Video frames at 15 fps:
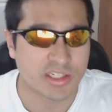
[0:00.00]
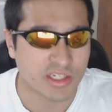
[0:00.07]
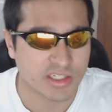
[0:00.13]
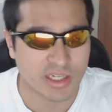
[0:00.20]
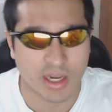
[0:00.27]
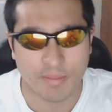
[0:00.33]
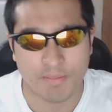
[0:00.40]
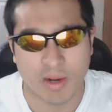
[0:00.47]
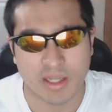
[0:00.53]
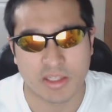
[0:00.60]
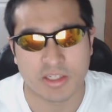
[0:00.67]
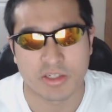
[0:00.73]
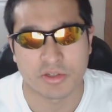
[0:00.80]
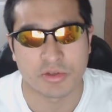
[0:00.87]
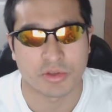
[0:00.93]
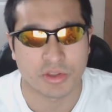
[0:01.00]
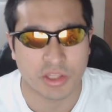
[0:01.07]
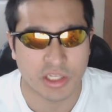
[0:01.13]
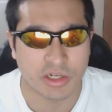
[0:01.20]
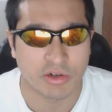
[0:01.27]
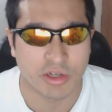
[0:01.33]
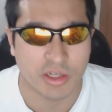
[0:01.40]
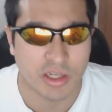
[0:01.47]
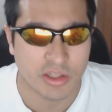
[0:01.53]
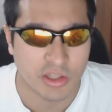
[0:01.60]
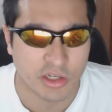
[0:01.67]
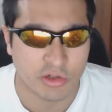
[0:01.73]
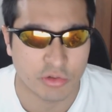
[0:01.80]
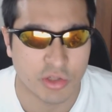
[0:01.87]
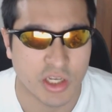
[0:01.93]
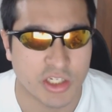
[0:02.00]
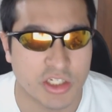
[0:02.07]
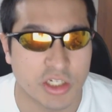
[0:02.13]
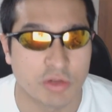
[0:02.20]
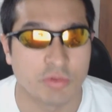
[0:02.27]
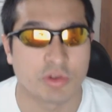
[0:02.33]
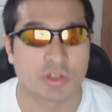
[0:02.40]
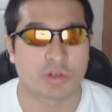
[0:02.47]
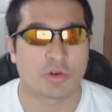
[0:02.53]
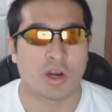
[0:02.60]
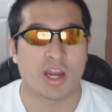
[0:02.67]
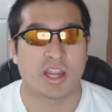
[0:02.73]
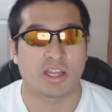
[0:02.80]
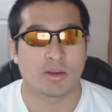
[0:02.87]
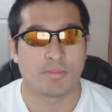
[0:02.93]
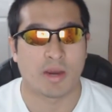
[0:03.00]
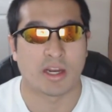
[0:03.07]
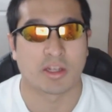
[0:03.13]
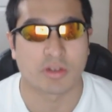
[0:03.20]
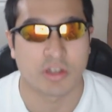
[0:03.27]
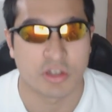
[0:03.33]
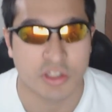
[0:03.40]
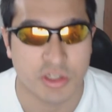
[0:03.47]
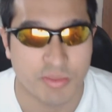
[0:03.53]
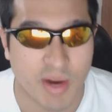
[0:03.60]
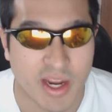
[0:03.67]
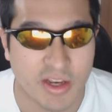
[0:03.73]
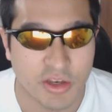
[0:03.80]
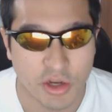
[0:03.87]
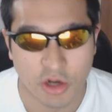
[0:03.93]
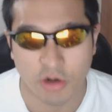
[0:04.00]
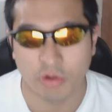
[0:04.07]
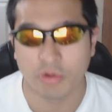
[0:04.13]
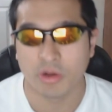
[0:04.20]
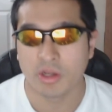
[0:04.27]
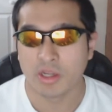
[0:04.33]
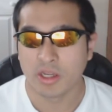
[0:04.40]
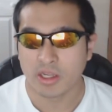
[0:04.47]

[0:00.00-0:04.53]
It's just a hypothesis of theory, and Nekonechan was crying about it because she might know.